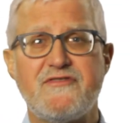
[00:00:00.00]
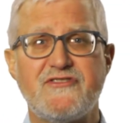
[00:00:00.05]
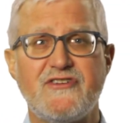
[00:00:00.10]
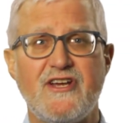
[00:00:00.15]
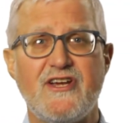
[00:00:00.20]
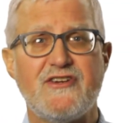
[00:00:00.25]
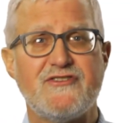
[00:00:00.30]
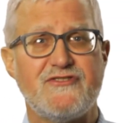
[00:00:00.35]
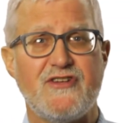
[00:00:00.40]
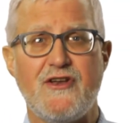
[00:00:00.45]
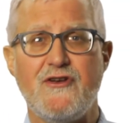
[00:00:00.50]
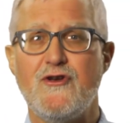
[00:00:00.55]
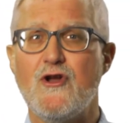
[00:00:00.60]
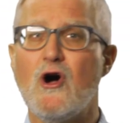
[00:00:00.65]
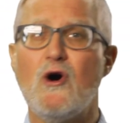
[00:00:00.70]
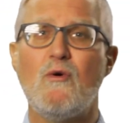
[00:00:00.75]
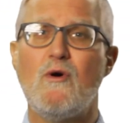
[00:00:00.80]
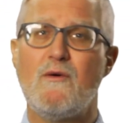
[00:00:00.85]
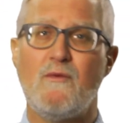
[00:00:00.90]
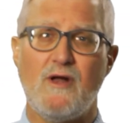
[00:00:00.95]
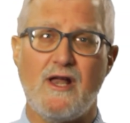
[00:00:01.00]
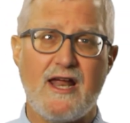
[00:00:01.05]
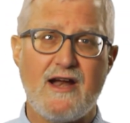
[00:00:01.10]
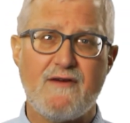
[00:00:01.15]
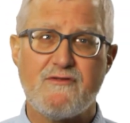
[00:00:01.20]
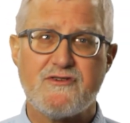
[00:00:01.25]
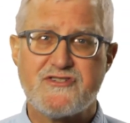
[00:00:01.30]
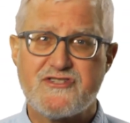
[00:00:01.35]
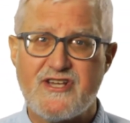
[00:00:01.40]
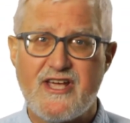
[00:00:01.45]
says that no one will
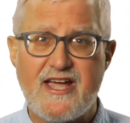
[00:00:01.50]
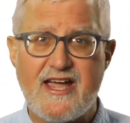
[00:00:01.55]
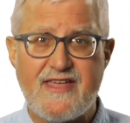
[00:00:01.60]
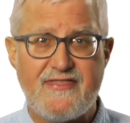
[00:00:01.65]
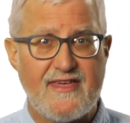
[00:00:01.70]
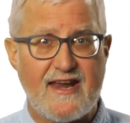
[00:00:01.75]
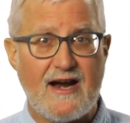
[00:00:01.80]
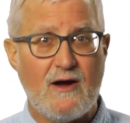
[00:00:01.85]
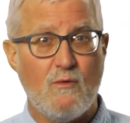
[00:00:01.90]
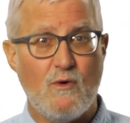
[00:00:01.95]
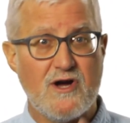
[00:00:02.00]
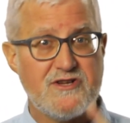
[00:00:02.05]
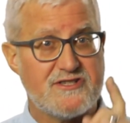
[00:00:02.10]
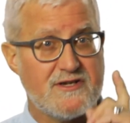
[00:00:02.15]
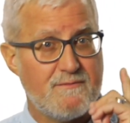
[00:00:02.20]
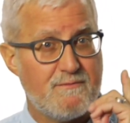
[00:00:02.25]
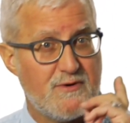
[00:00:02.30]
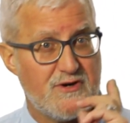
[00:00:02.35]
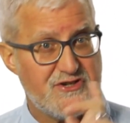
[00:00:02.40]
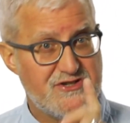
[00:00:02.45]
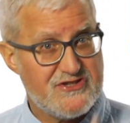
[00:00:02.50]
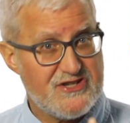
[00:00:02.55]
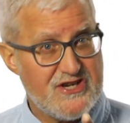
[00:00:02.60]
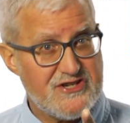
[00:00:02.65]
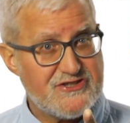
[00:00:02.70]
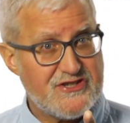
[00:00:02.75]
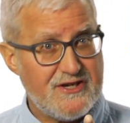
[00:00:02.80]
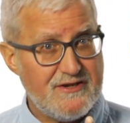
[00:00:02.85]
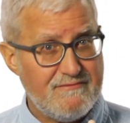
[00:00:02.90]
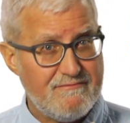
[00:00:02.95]
ever say that I wasn't
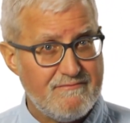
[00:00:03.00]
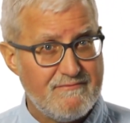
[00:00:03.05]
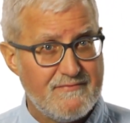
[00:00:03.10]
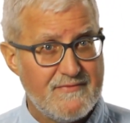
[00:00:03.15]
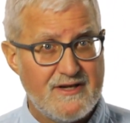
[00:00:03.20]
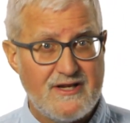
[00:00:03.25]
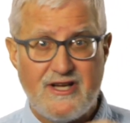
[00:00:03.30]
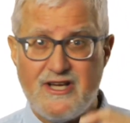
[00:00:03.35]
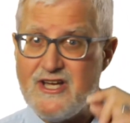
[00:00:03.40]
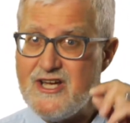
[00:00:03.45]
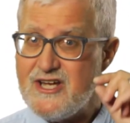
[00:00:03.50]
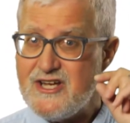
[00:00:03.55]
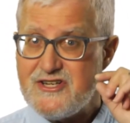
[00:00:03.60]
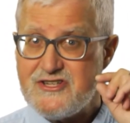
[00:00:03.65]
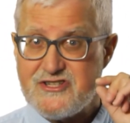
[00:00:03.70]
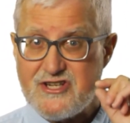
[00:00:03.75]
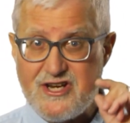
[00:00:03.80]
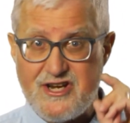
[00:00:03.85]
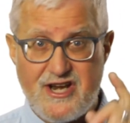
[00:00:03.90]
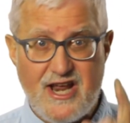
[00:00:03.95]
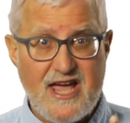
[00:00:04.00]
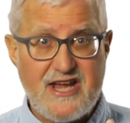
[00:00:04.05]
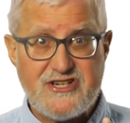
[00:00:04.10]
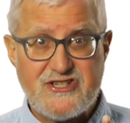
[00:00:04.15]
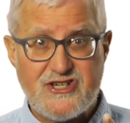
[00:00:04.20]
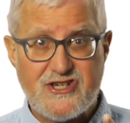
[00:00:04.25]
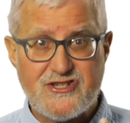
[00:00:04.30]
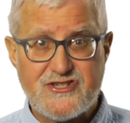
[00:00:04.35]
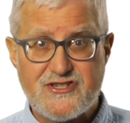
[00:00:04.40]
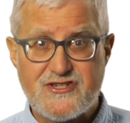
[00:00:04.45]
persistent,
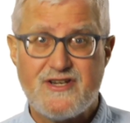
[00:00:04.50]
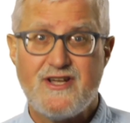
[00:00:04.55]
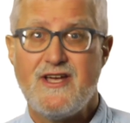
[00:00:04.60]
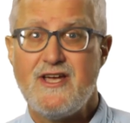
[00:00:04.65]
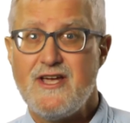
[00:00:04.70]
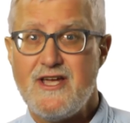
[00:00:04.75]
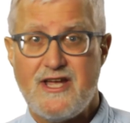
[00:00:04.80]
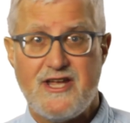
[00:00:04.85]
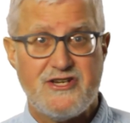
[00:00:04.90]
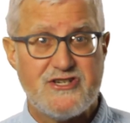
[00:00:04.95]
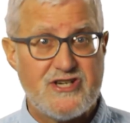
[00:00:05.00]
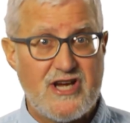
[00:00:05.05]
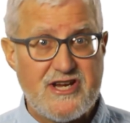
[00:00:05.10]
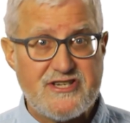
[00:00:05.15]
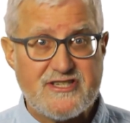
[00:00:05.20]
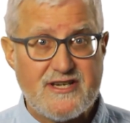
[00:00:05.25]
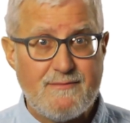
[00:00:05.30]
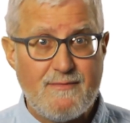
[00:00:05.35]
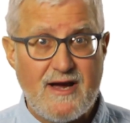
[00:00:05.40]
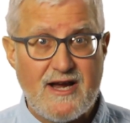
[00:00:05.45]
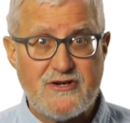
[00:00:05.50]
tenacious, and chasing my